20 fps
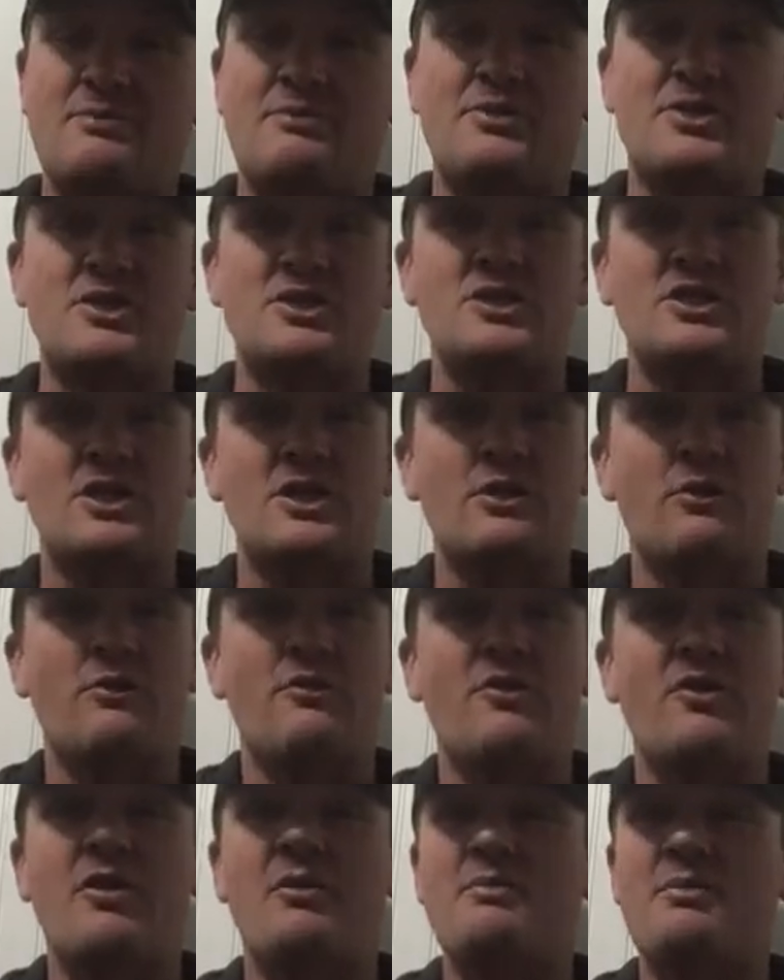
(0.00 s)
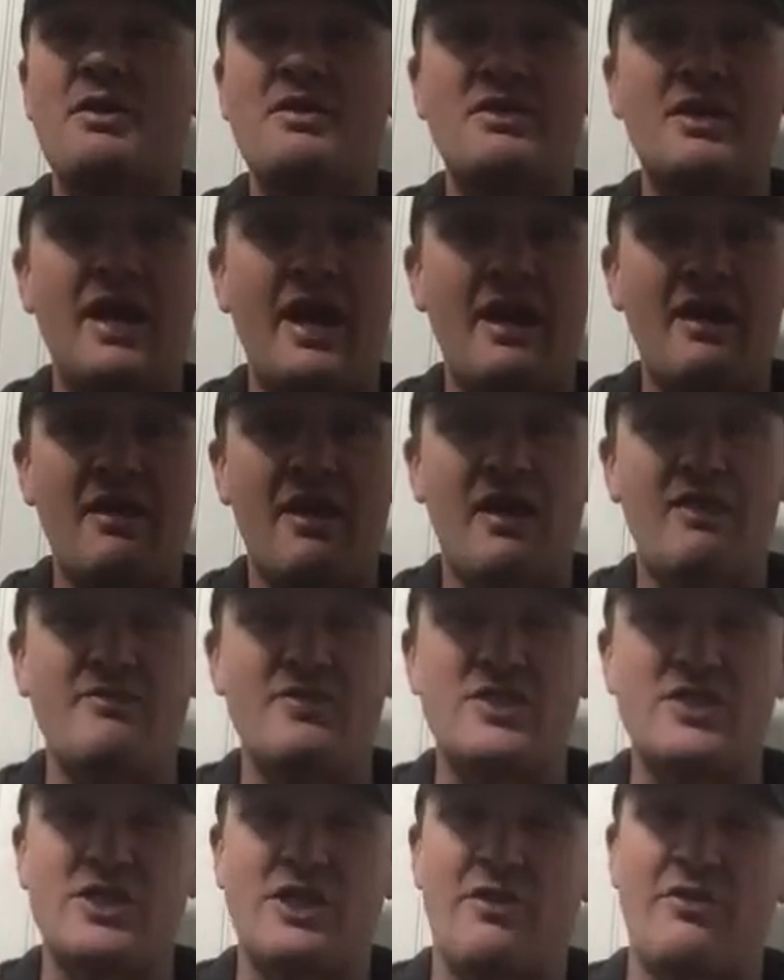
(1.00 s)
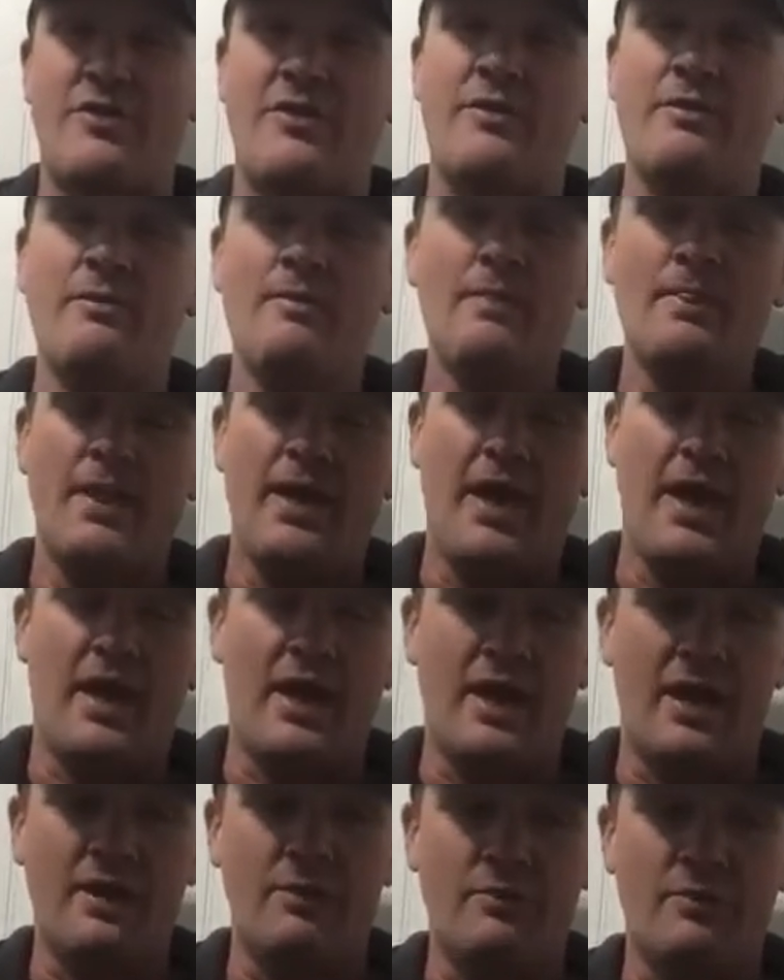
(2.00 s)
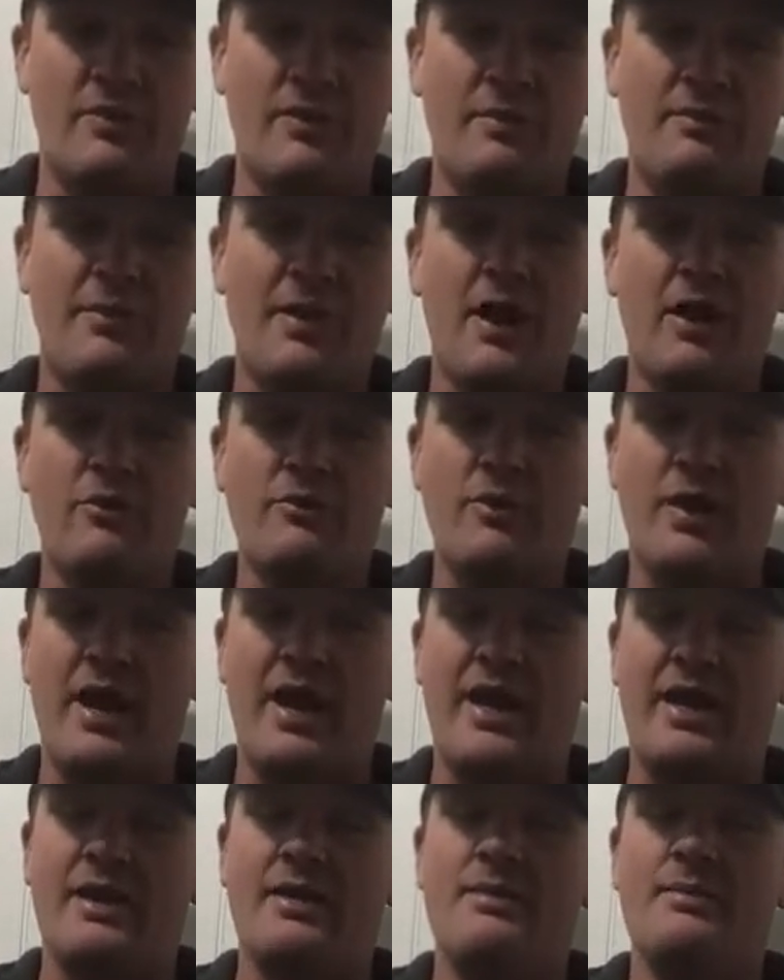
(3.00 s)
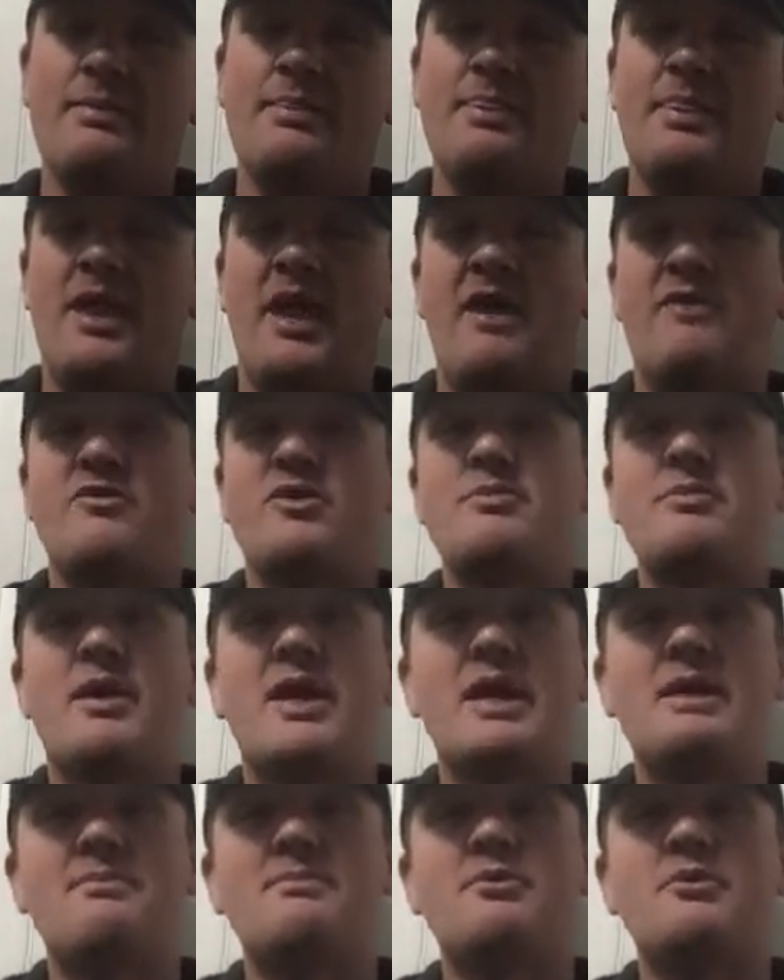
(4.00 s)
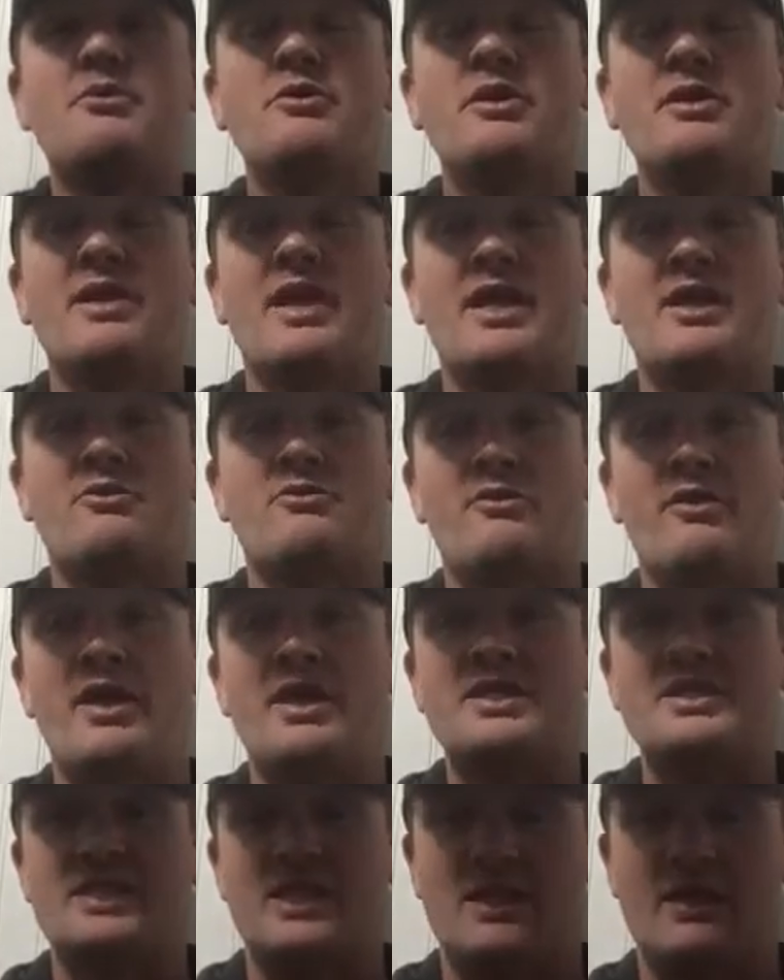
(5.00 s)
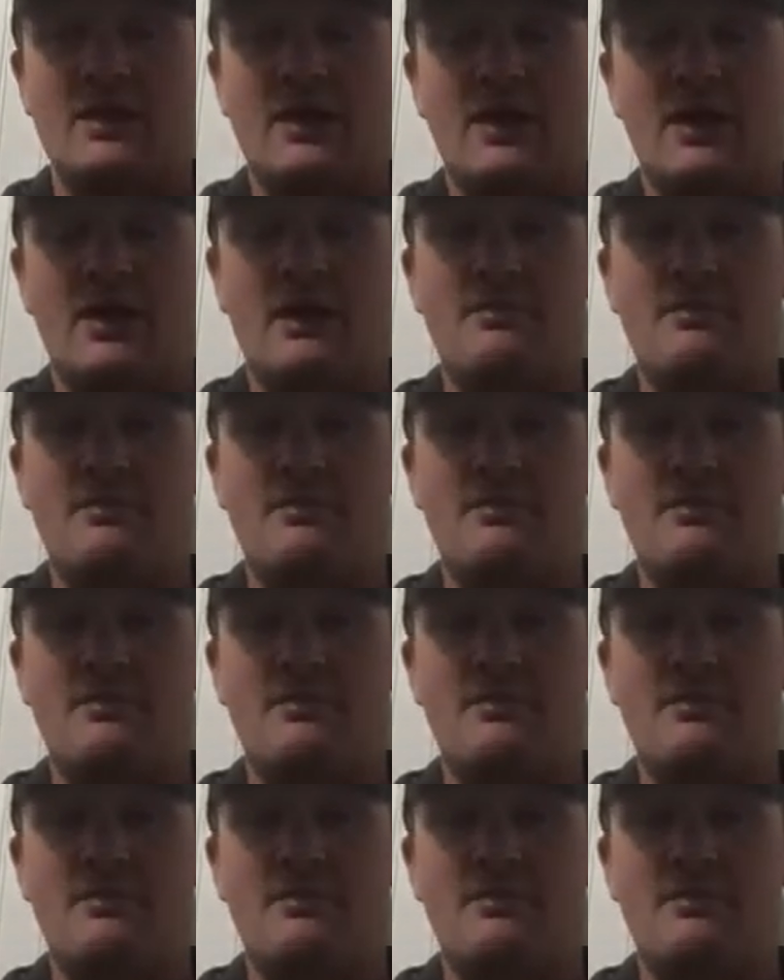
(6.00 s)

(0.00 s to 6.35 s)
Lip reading: that were just going to go in there and beat the hell out of each other. And when the bell rang, everybody booed it like crazy.